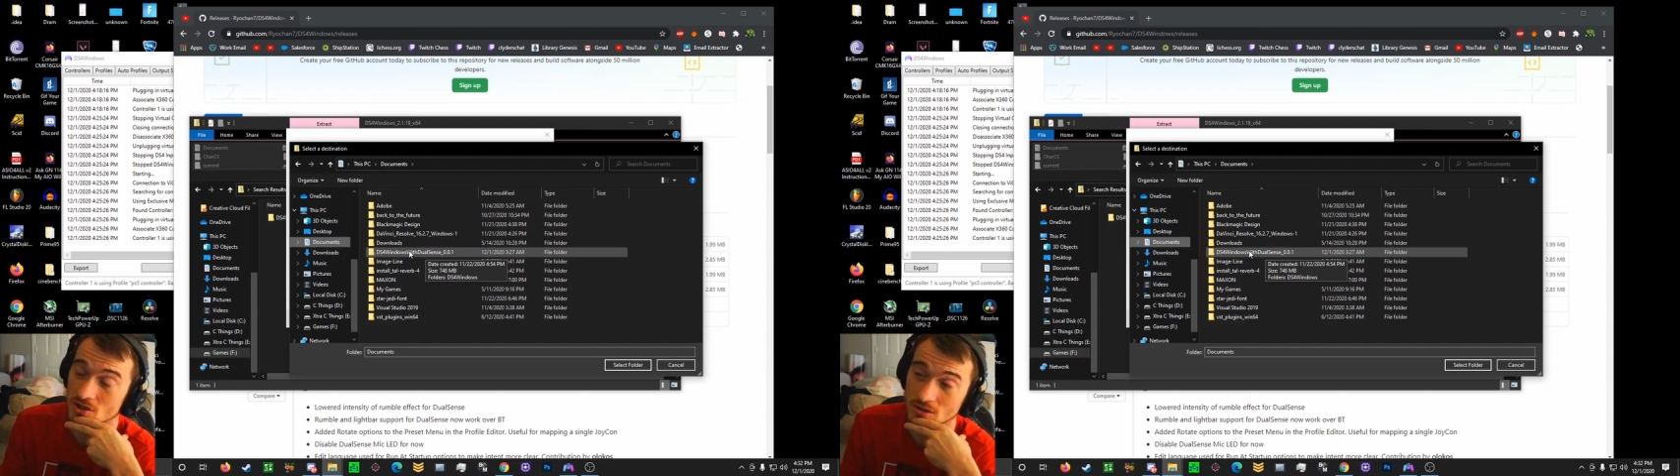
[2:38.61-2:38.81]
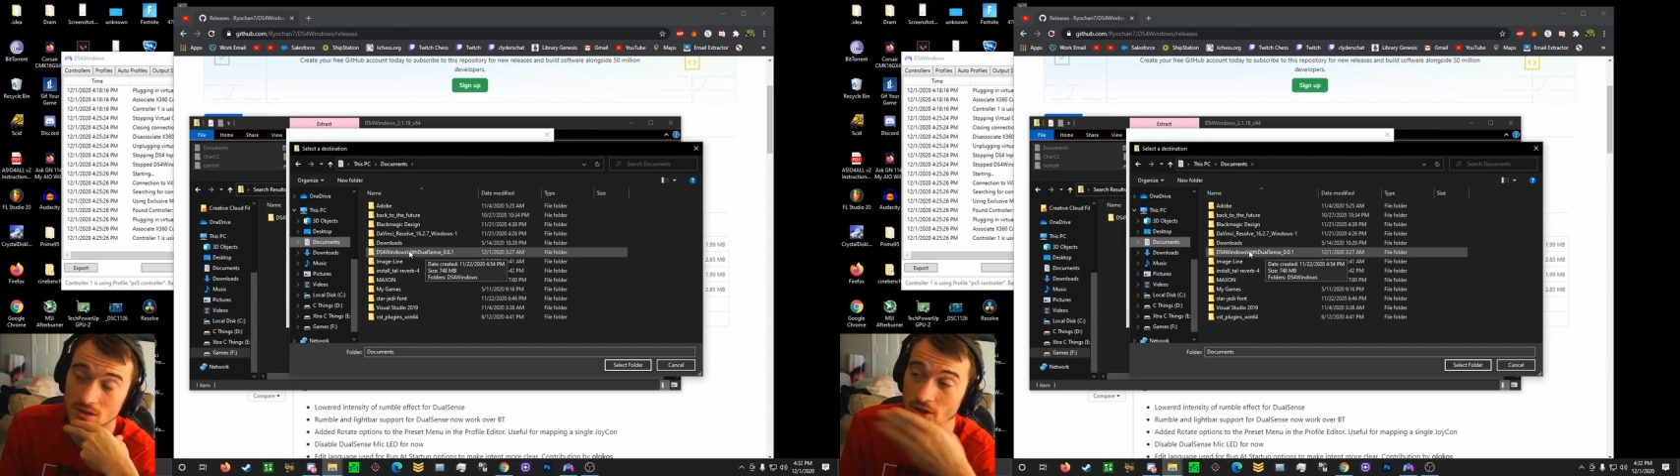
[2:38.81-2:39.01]

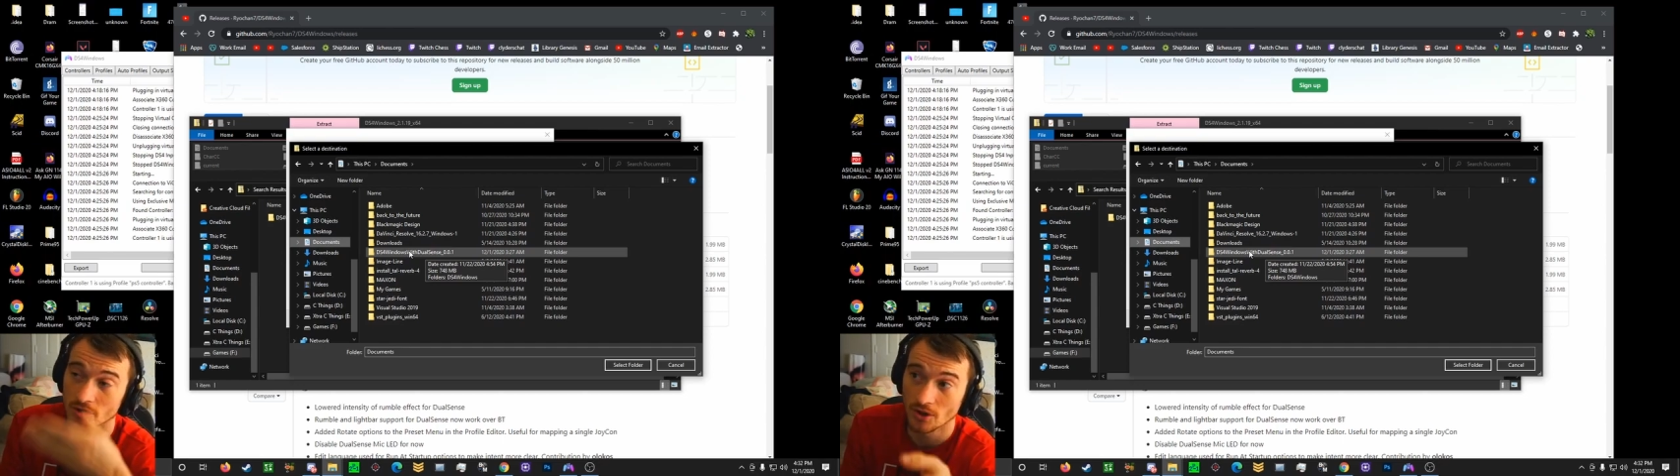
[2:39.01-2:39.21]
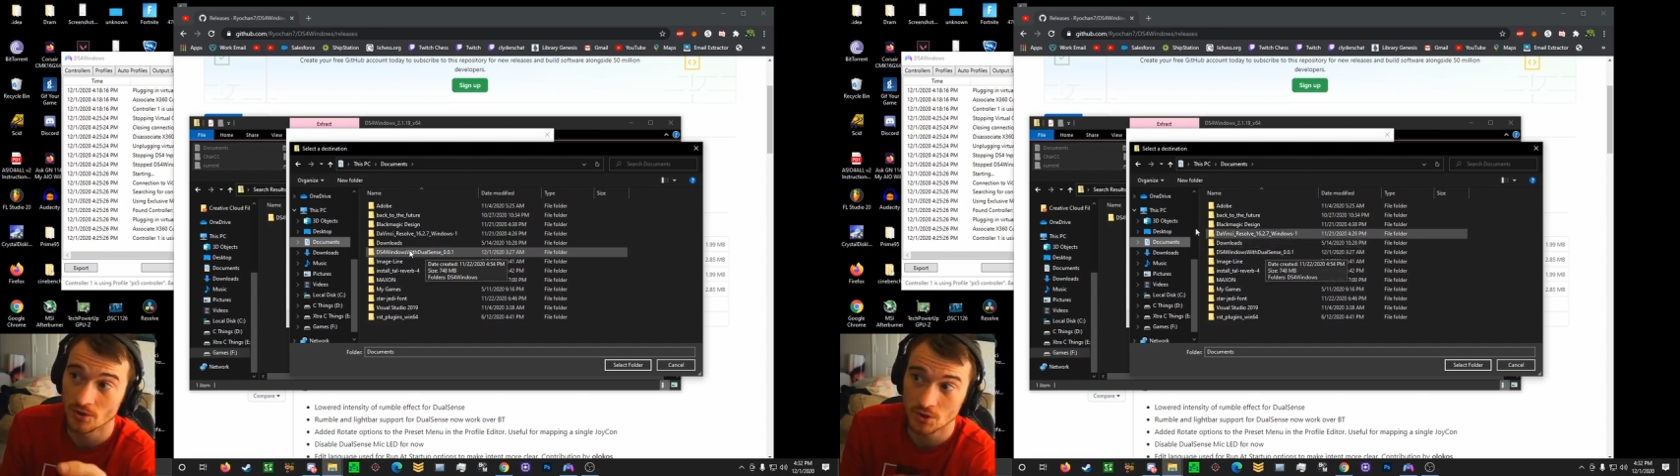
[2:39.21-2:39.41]
You know,
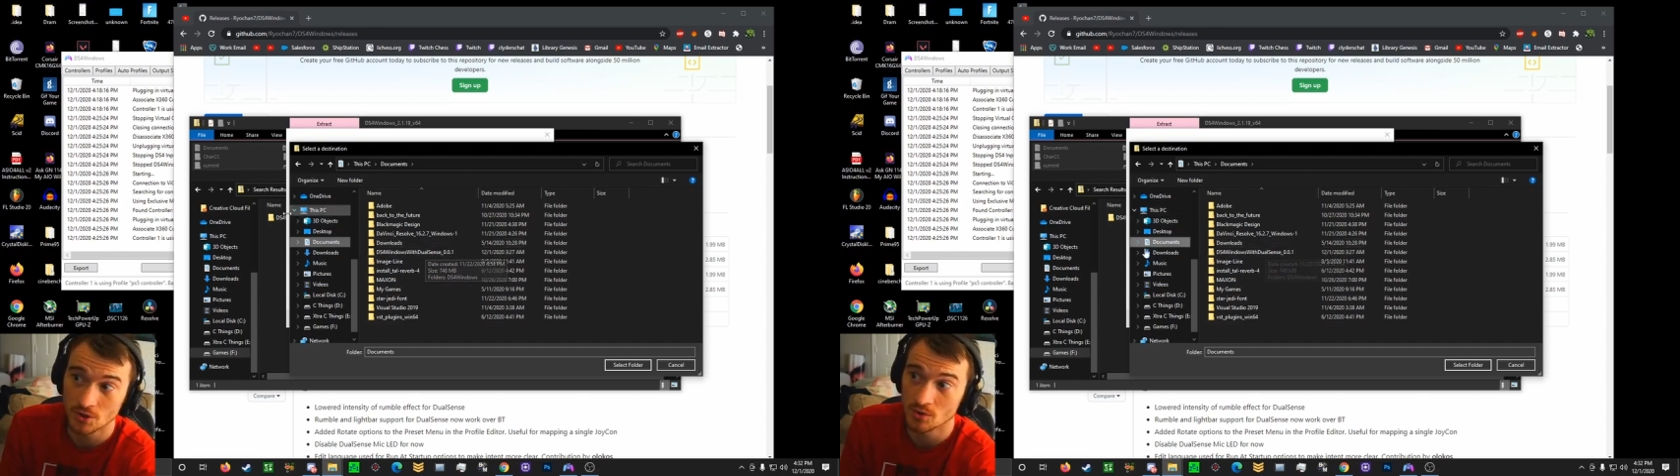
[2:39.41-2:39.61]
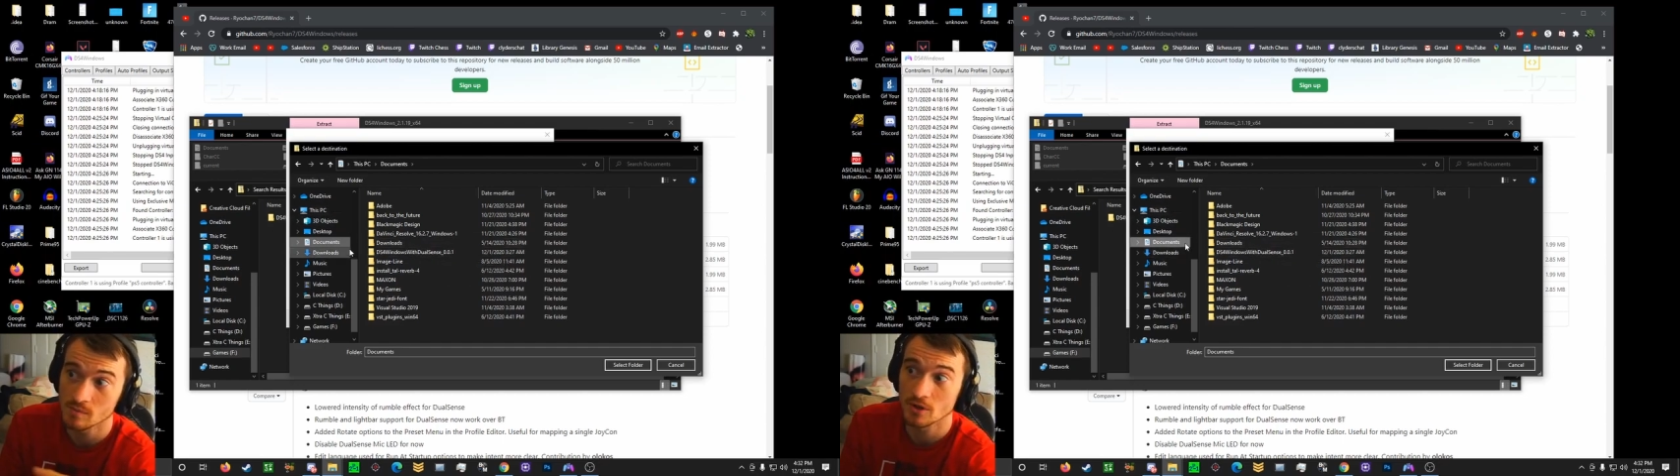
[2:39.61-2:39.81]
you
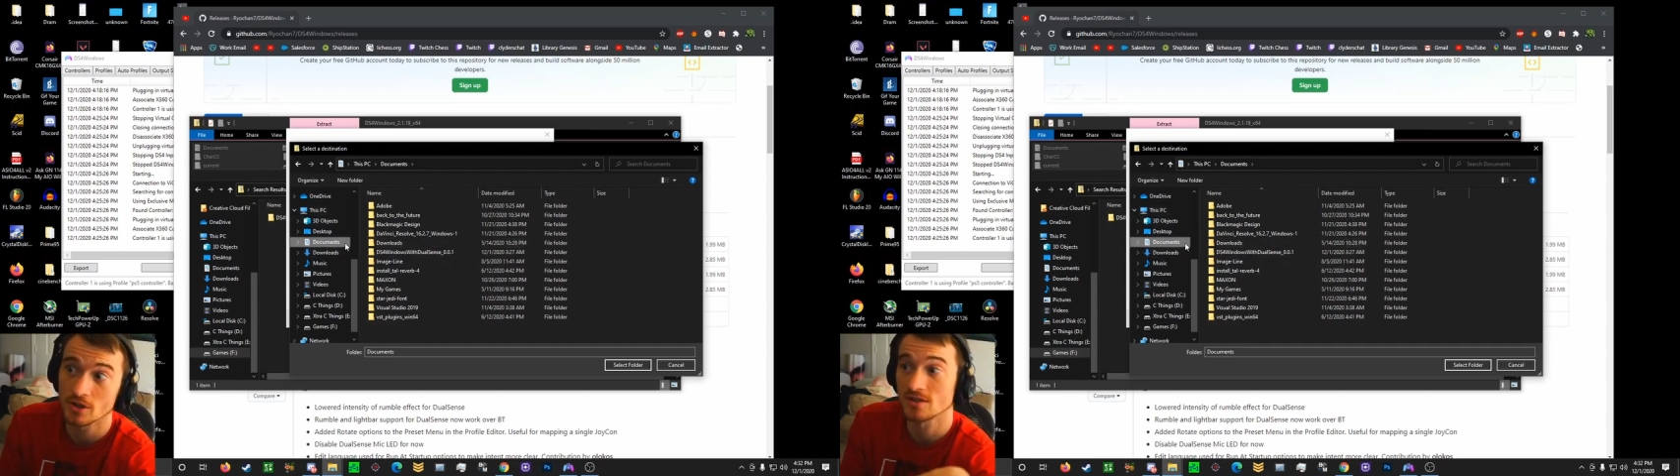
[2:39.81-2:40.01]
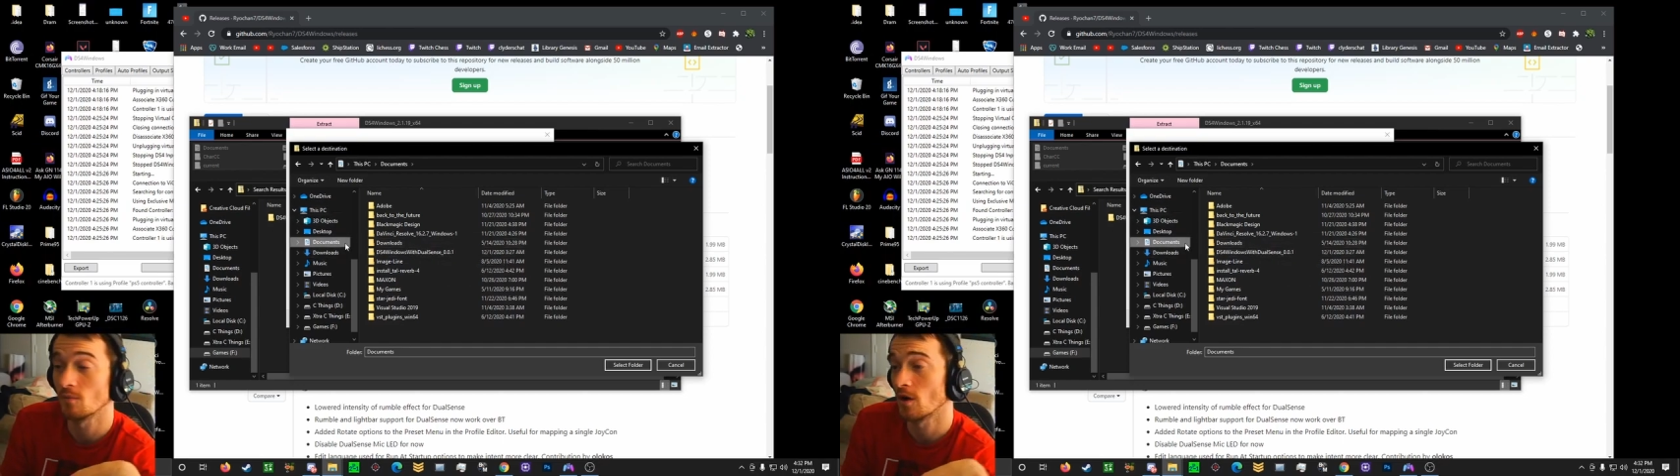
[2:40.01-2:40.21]
do put it
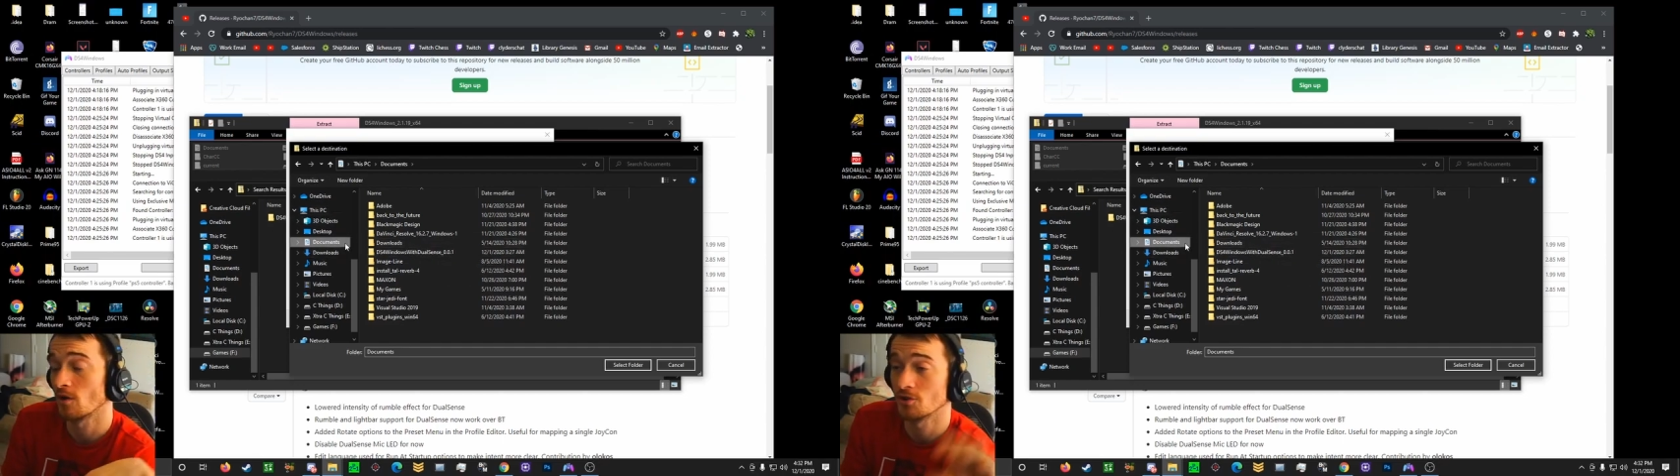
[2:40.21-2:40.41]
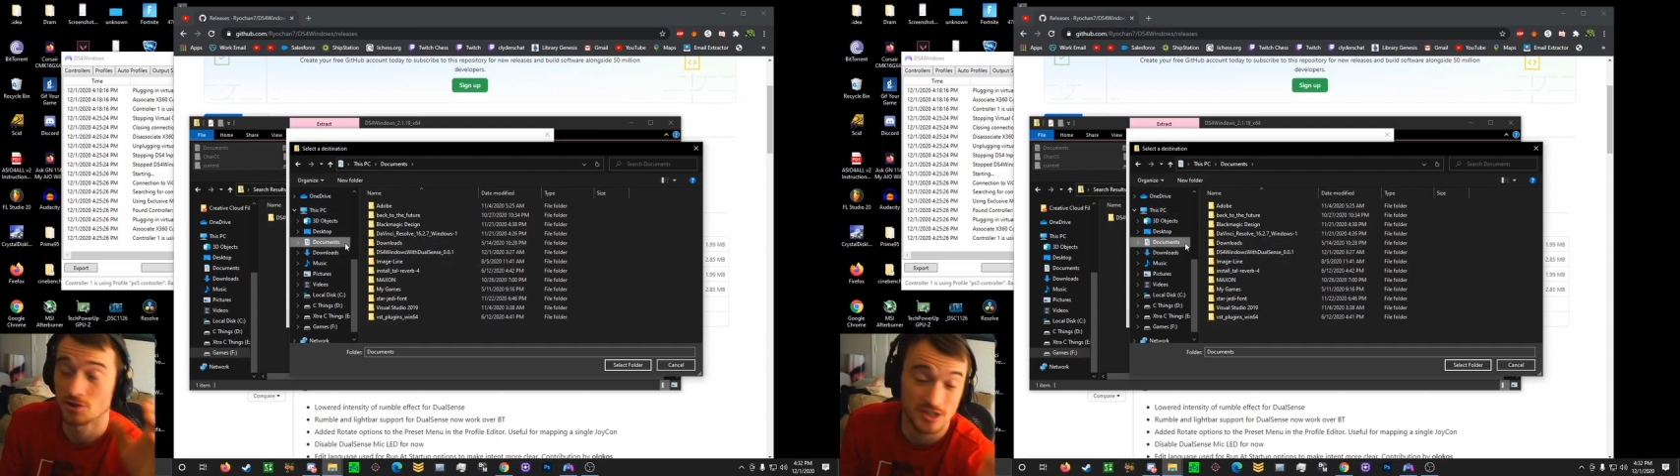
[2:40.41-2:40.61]
somewhere on
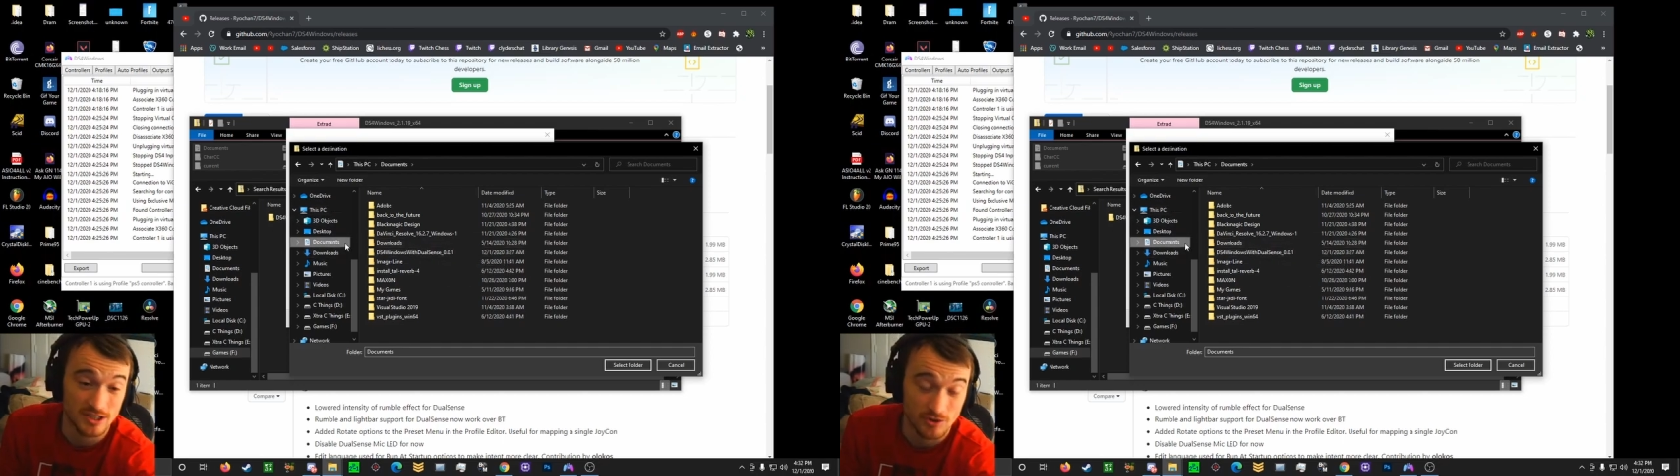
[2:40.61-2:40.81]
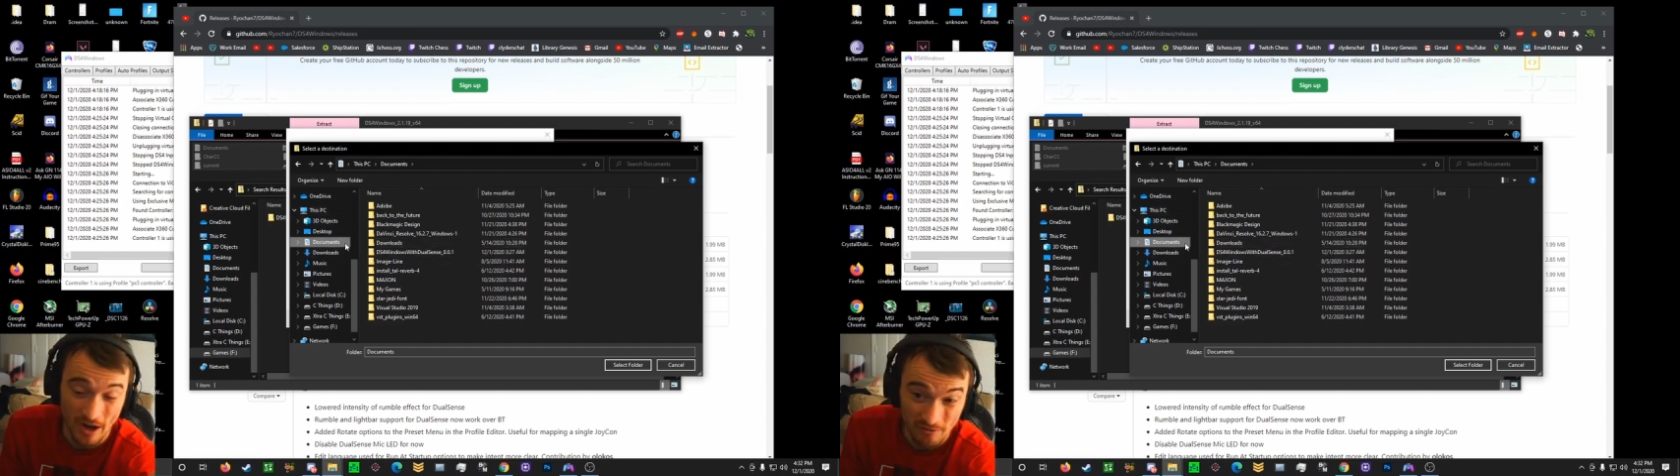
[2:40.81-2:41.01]
your C drive.